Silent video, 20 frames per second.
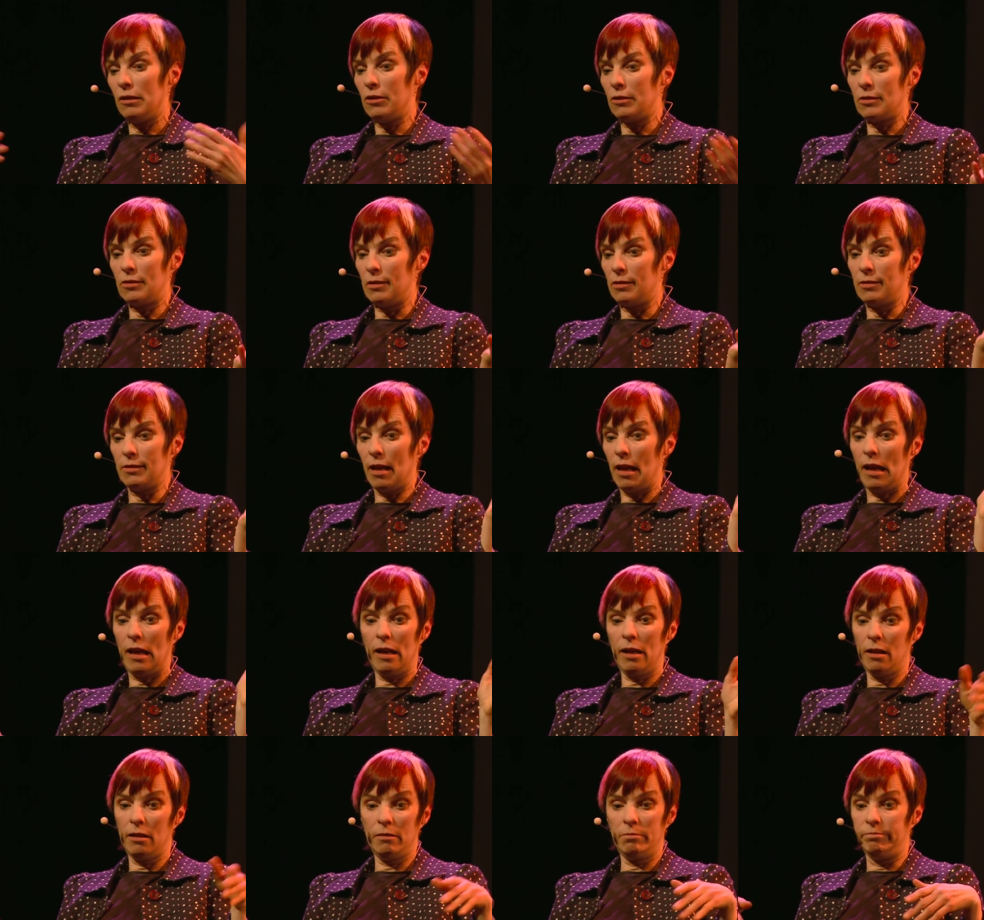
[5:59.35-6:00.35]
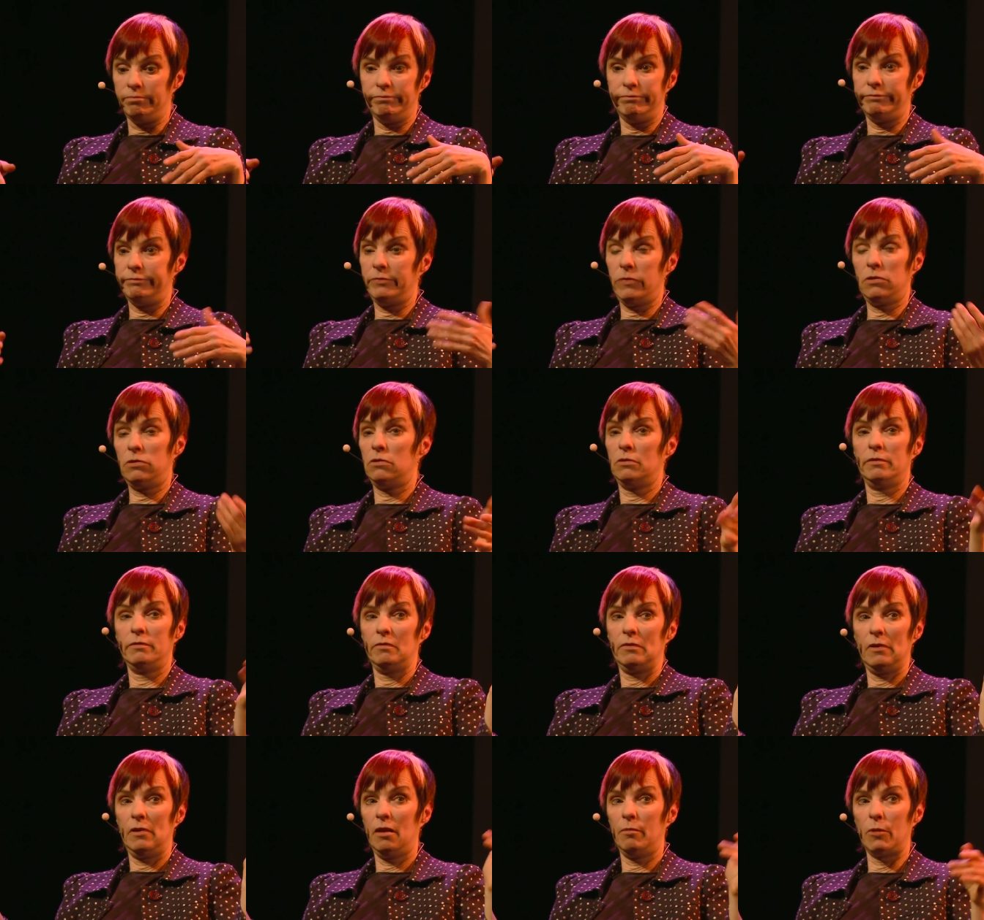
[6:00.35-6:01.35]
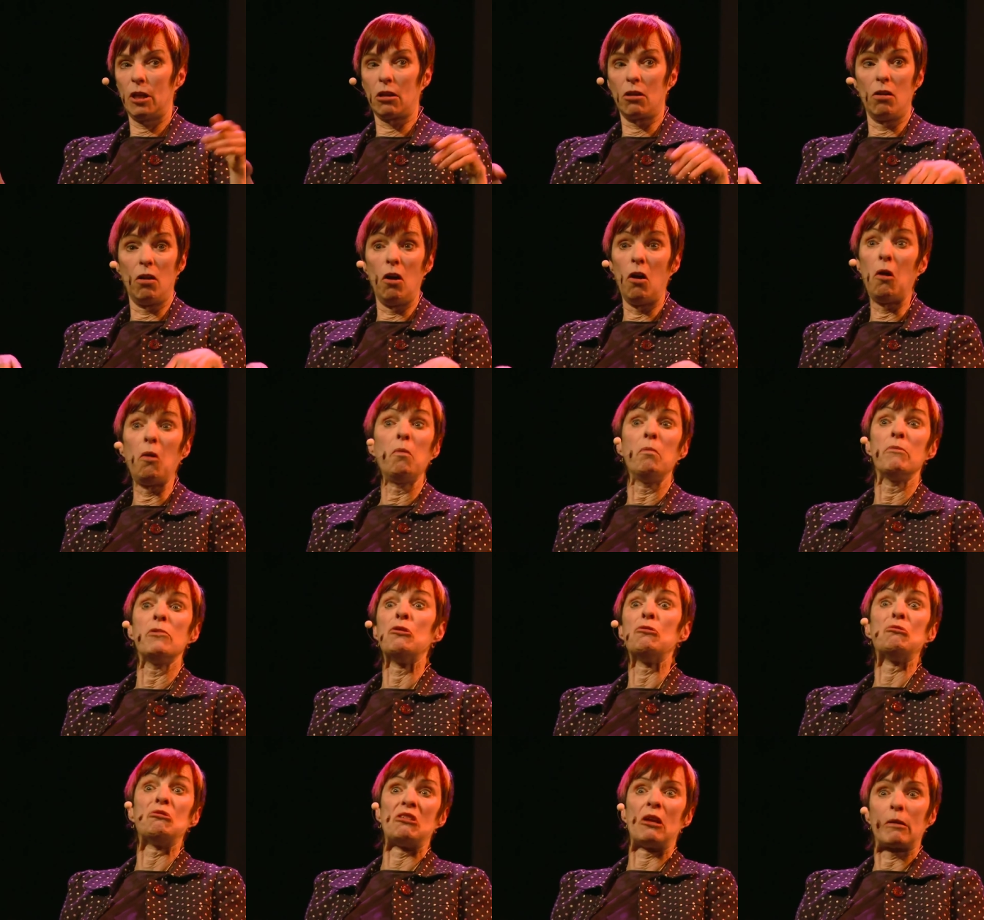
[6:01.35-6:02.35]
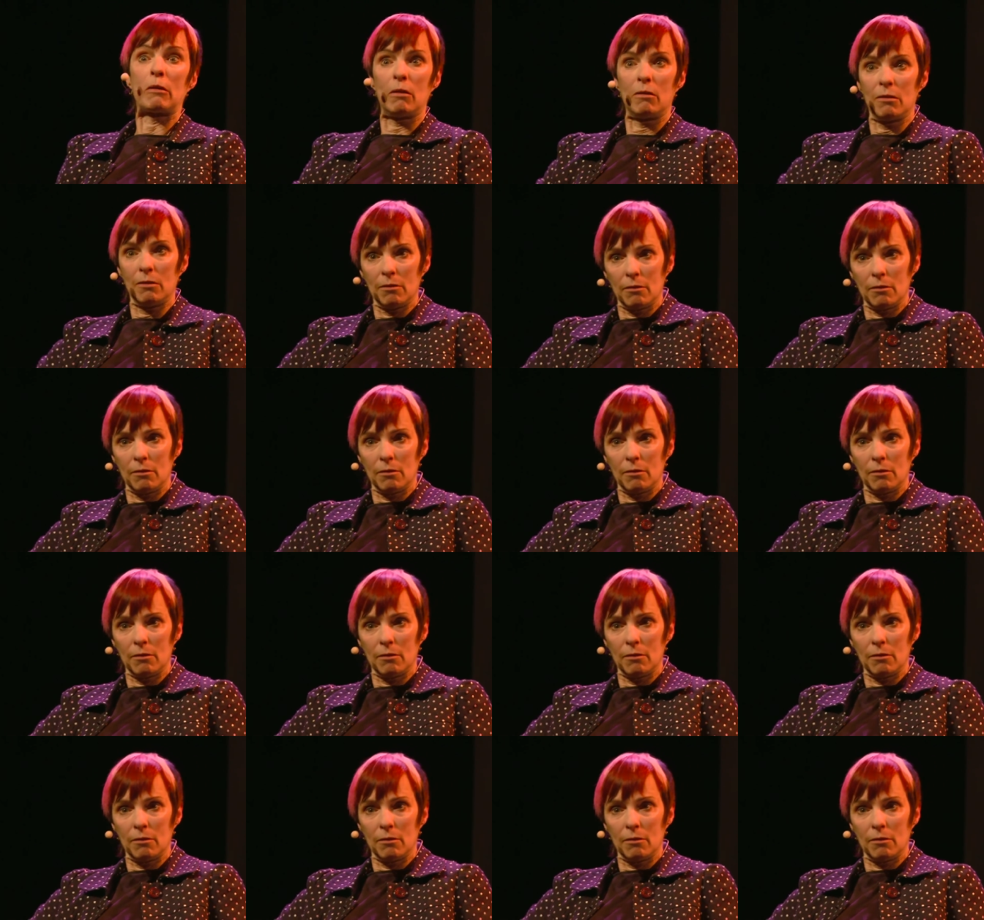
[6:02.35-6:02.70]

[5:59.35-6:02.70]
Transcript: just decide I'm going to call music.